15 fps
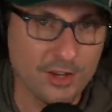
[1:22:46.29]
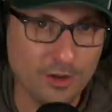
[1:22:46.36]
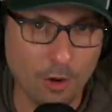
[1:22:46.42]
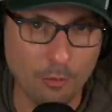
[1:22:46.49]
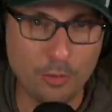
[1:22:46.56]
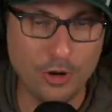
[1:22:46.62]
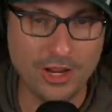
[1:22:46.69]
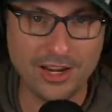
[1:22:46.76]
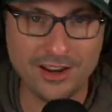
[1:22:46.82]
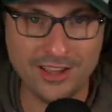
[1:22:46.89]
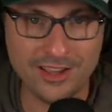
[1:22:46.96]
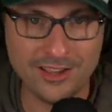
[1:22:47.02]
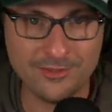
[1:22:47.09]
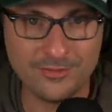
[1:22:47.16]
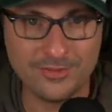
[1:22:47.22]
go put in
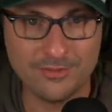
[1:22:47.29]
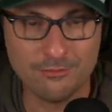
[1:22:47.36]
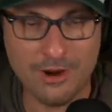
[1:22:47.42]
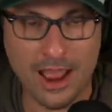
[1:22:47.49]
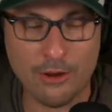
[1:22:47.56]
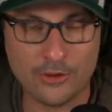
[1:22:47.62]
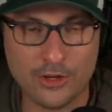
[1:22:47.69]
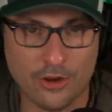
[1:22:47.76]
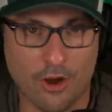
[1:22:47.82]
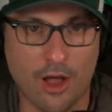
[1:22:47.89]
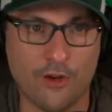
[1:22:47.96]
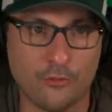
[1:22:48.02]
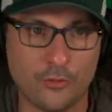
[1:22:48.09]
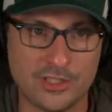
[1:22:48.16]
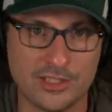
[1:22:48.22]
a round of
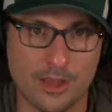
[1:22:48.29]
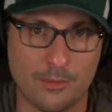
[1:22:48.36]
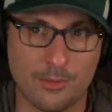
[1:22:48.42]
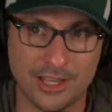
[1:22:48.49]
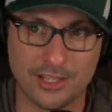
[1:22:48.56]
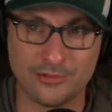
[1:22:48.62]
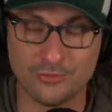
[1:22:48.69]
golf with somebody.